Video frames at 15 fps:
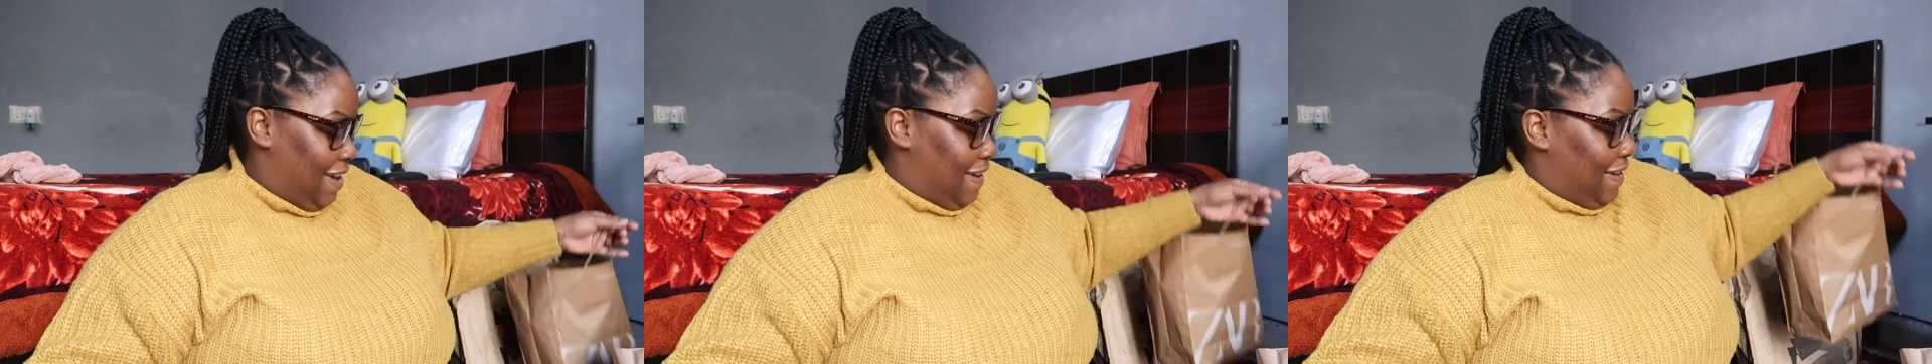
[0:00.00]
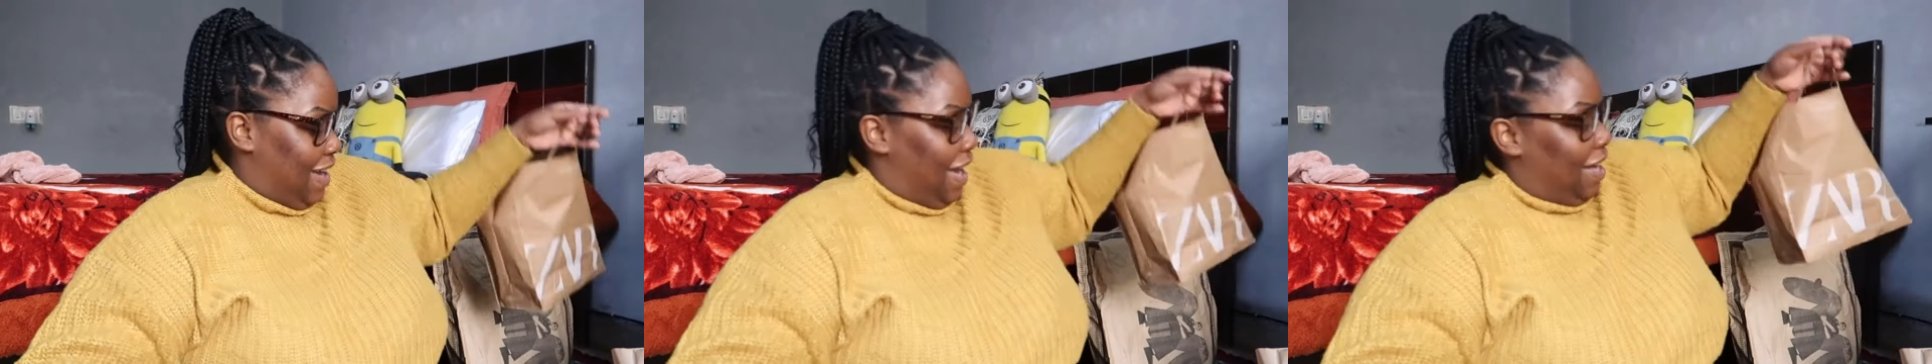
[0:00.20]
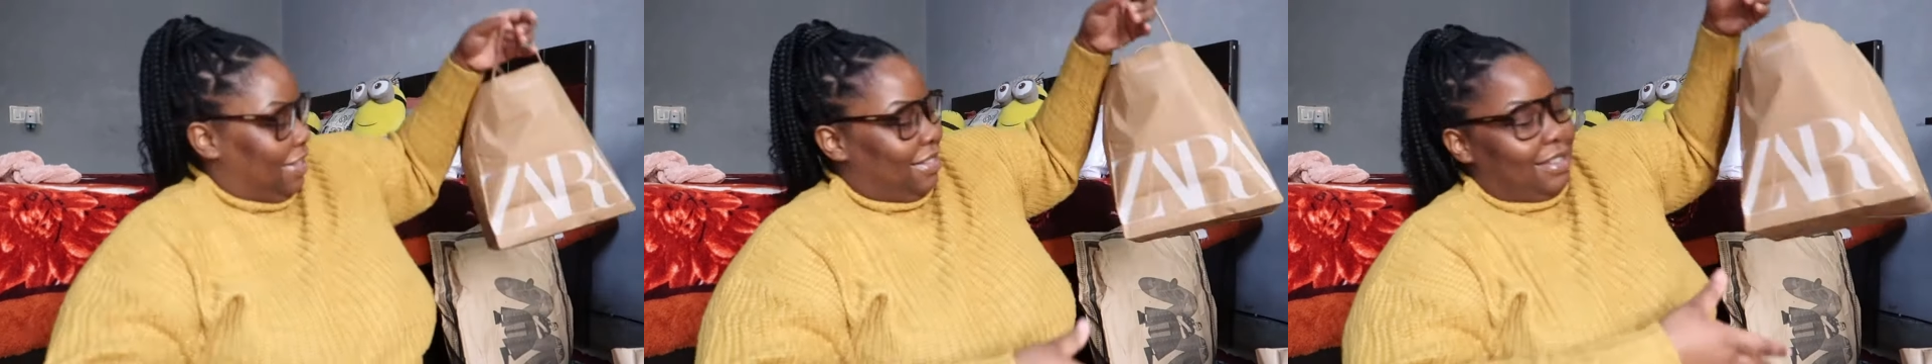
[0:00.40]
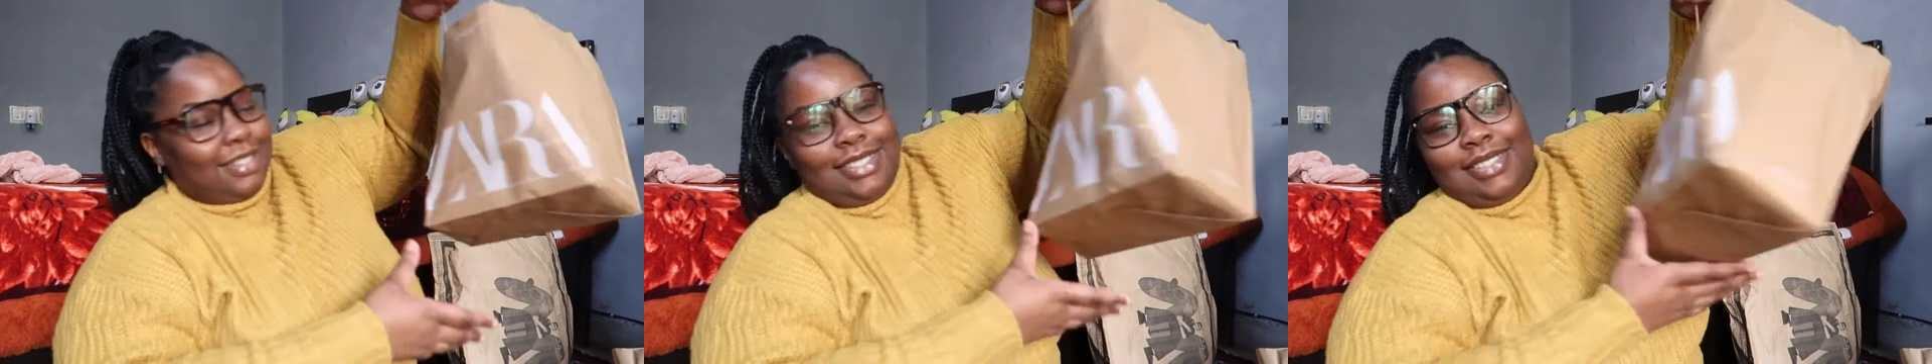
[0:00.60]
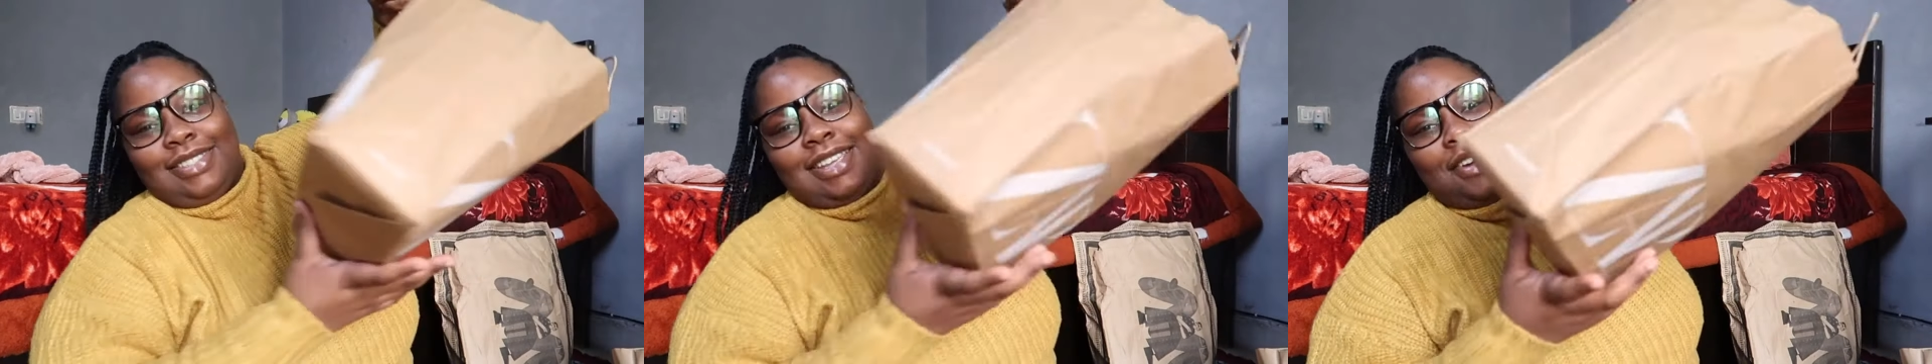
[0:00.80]
Yeah,
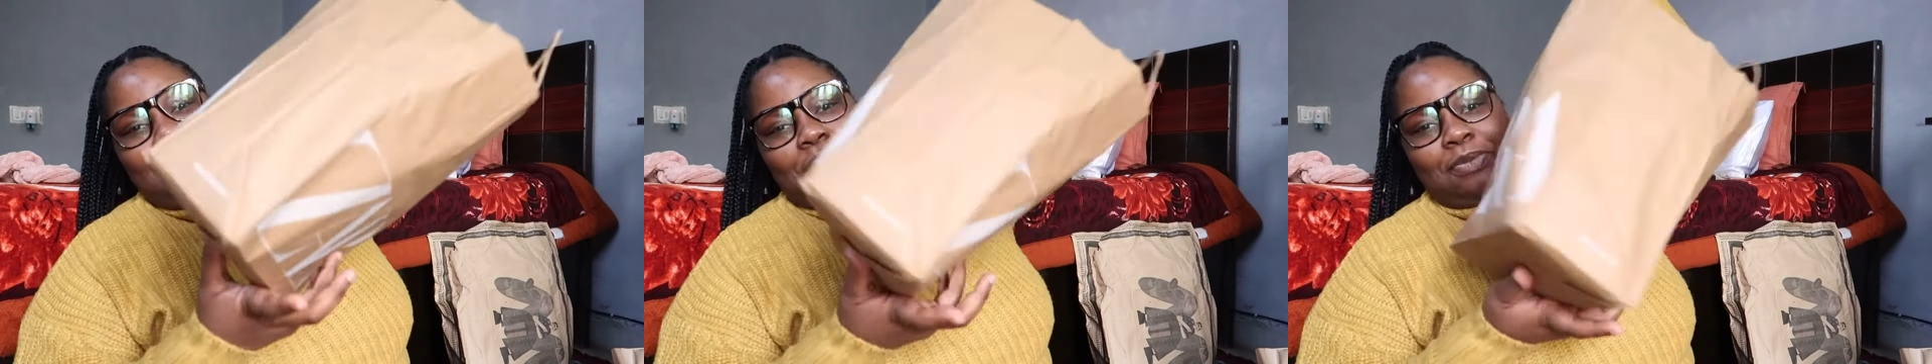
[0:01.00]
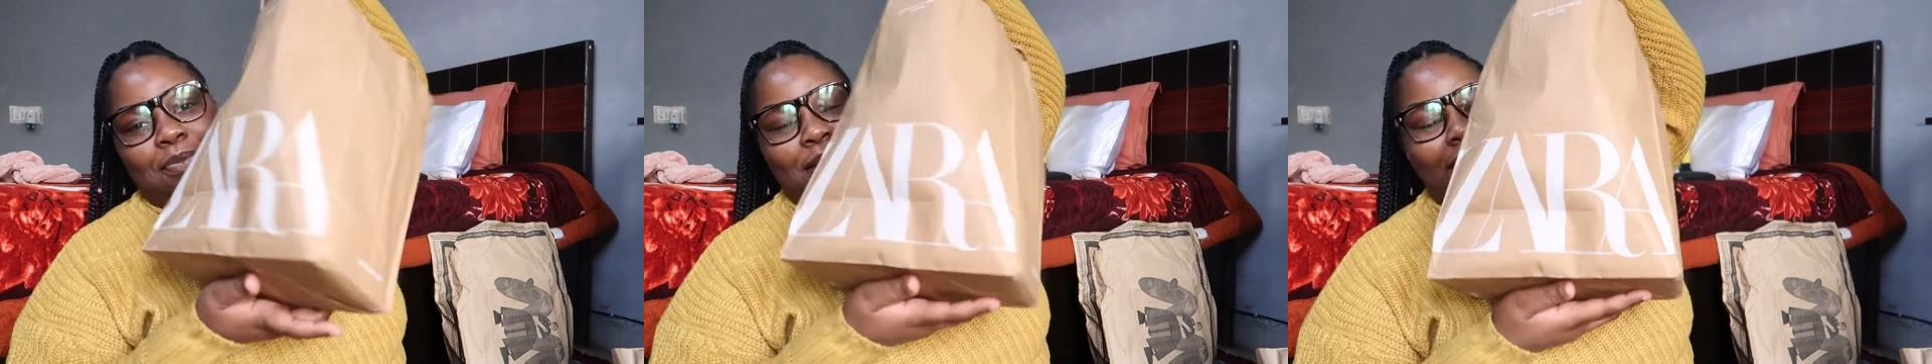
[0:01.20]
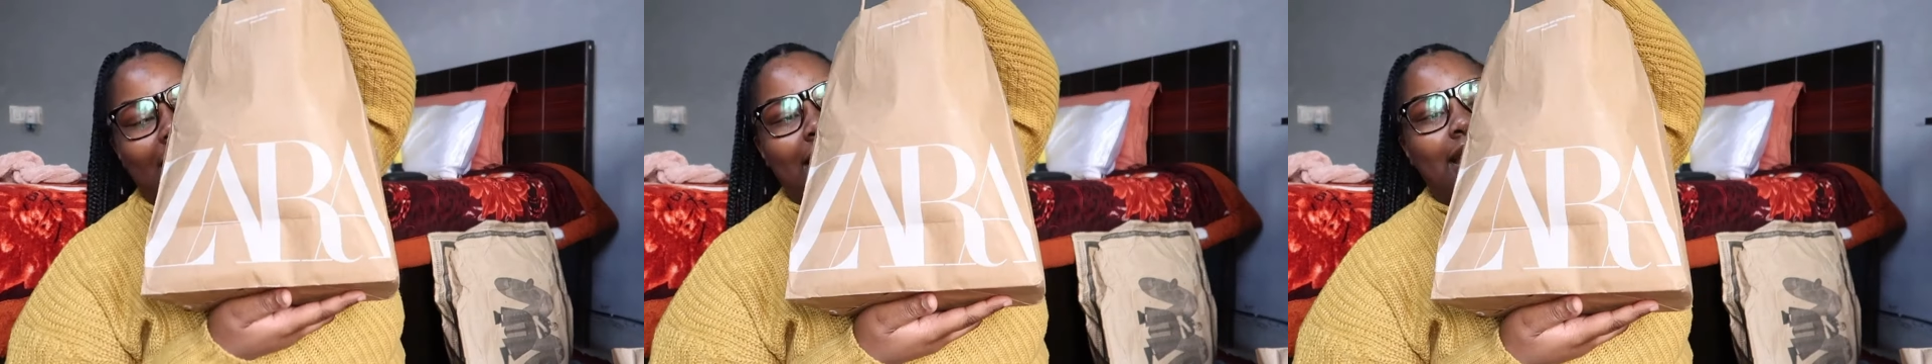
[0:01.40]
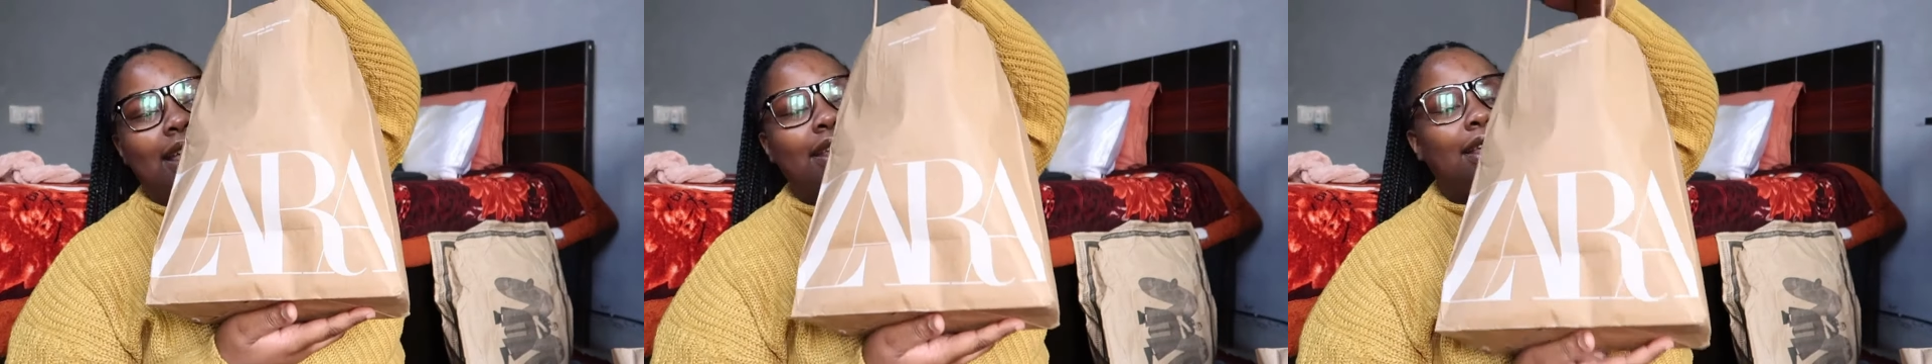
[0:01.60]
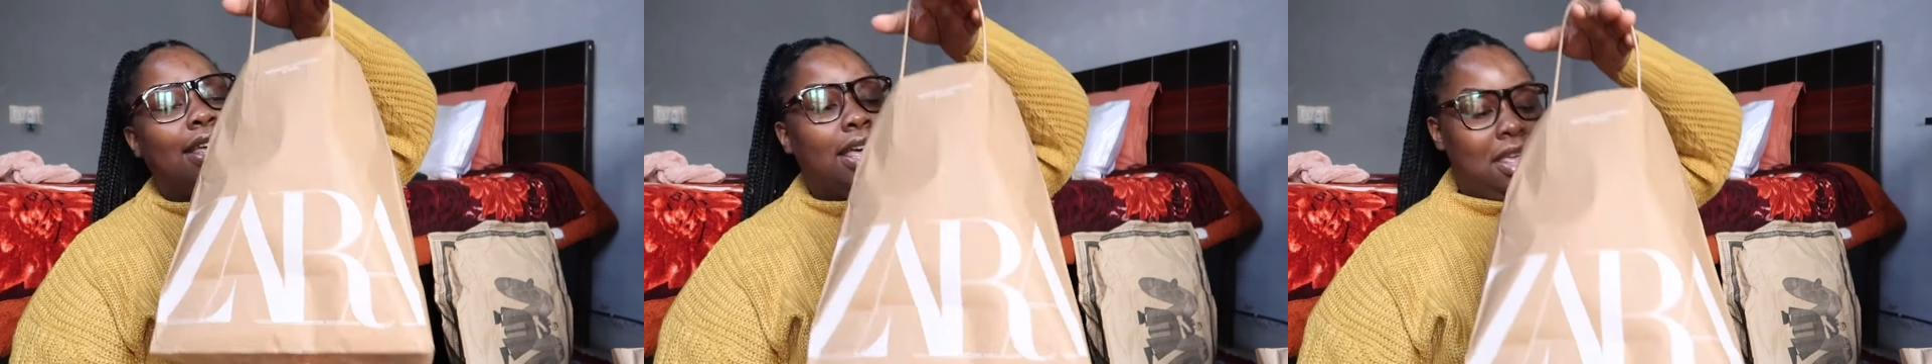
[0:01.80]
this is Zara bag.